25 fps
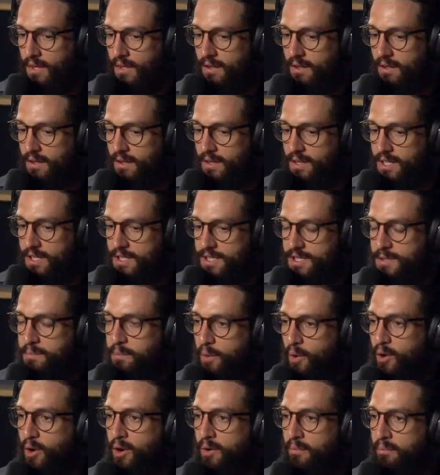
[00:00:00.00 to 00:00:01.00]
the
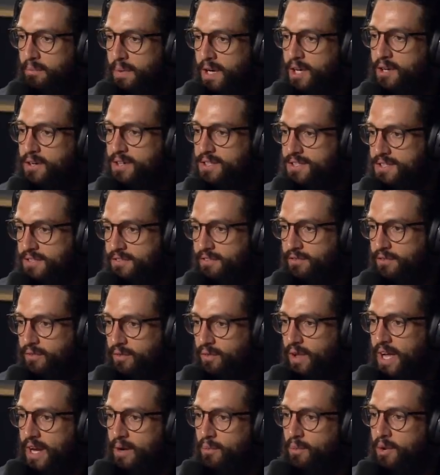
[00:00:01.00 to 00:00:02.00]
sport because of
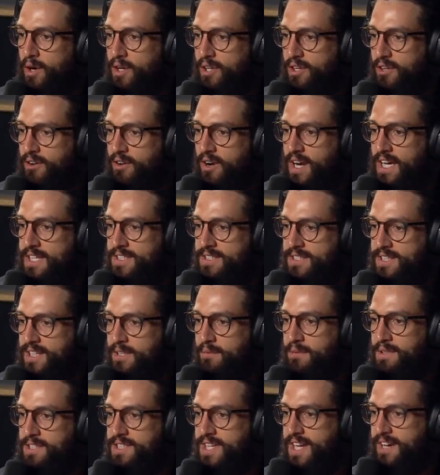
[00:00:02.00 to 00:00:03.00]
like what you guys did
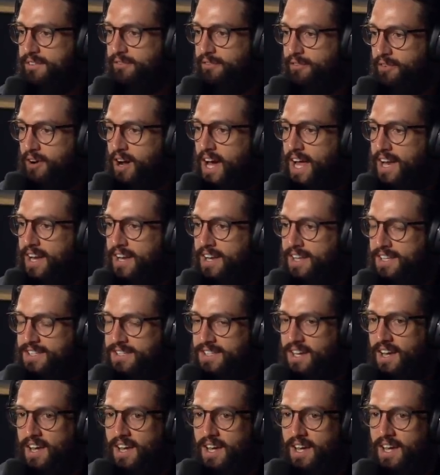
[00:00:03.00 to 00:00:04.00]
with Team Fried, and
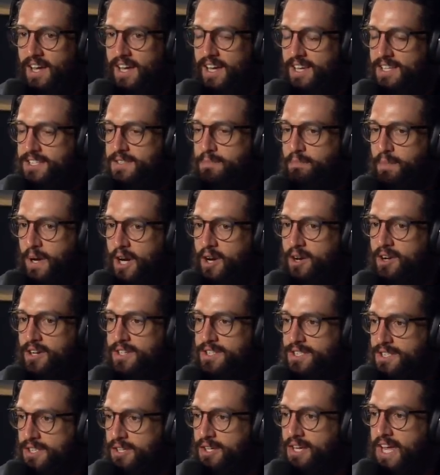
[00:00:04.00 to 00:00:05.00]
it's because
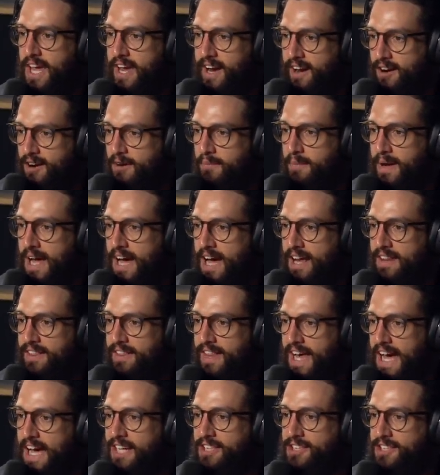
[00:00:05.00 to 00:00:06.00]
you care about
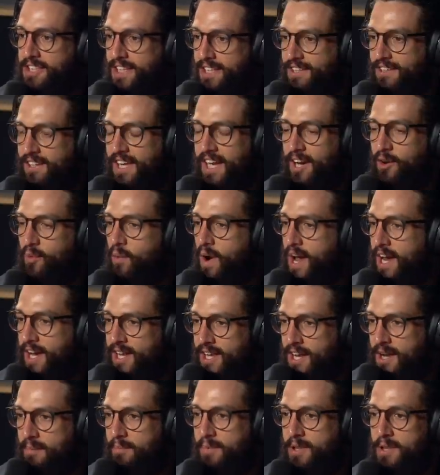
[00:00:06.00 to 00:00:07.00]
that shit, like waking
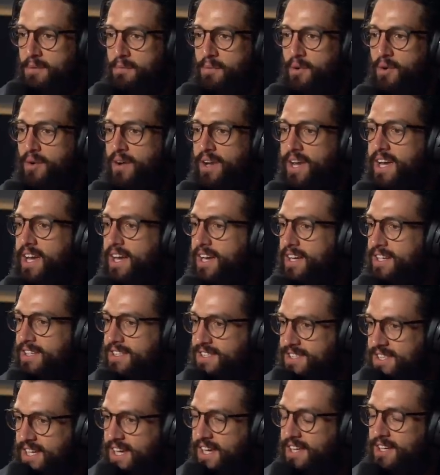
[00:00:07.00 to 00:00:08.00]
up in the morning and
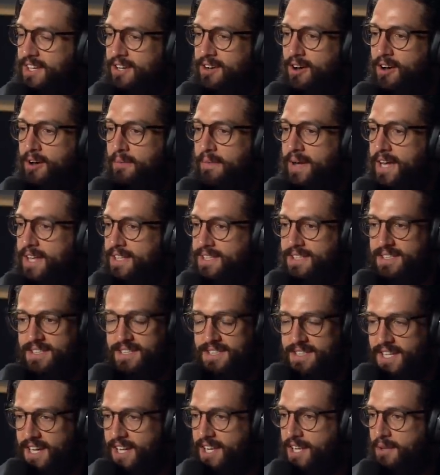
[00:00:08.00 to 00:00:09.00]
seeing the comments and
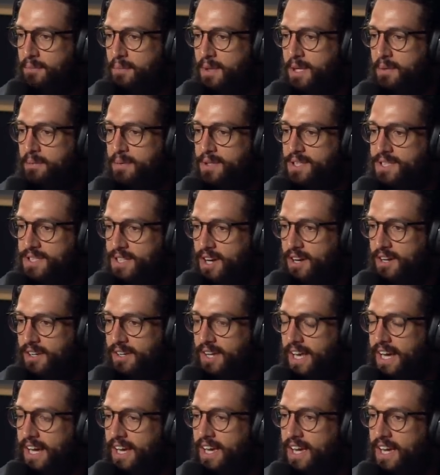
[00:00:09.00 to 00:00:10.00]
seeing that people are stoked.
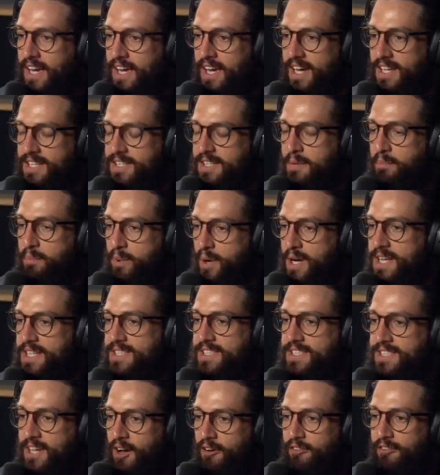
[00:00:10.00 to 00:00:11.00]
Like it's a pretty
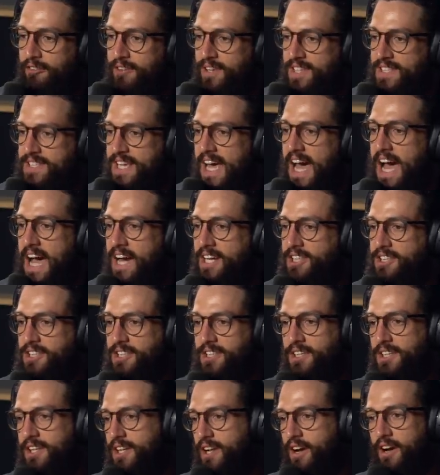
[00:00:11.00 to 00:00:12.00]
selfless action,
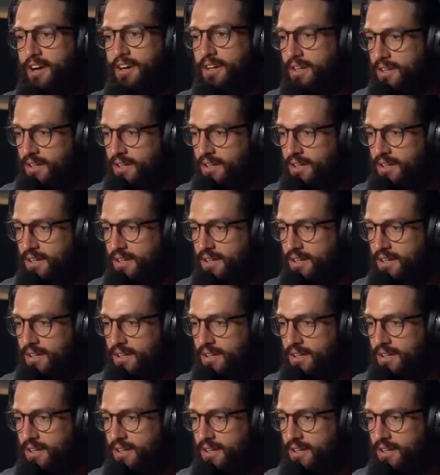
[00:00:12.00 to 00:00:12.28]
you know?